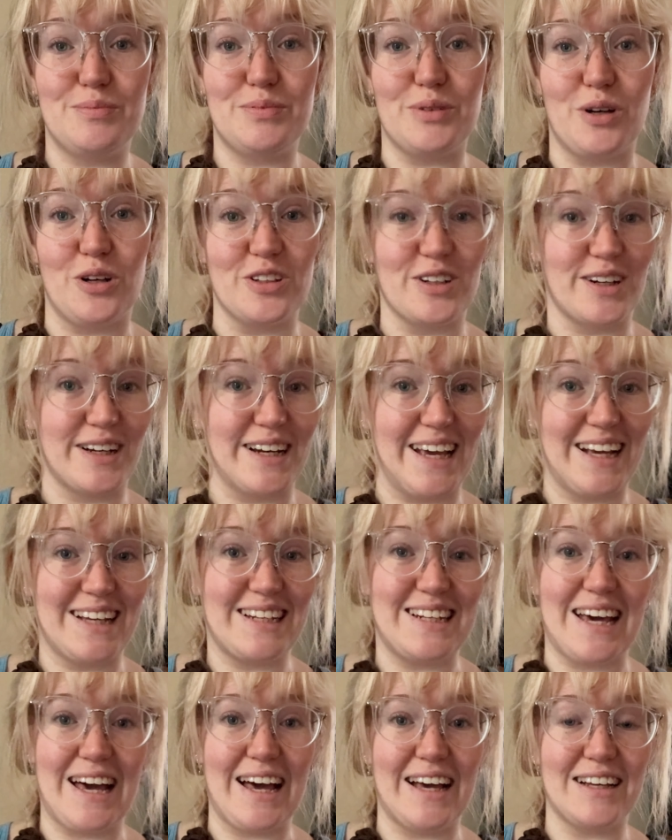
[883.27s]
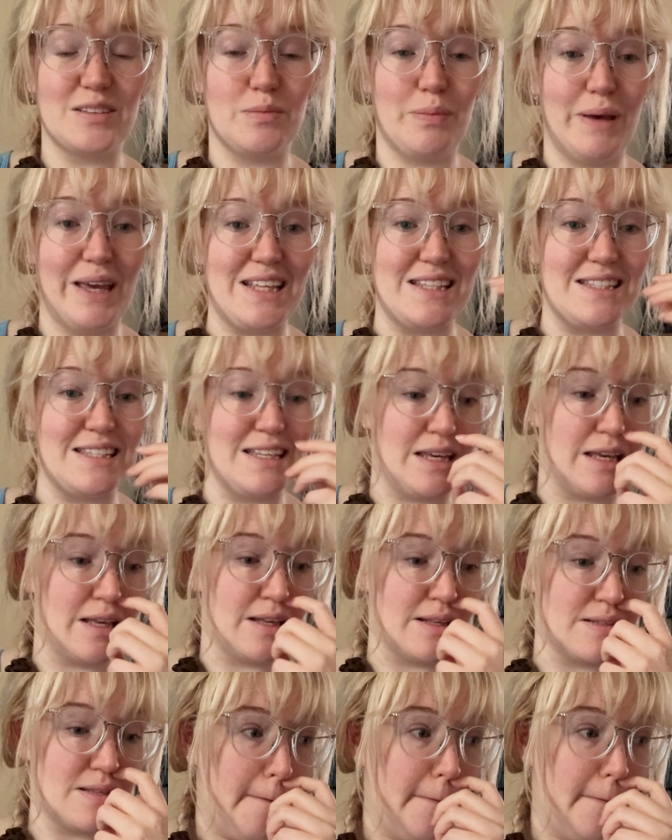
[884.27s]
all our knickknacks, paintings.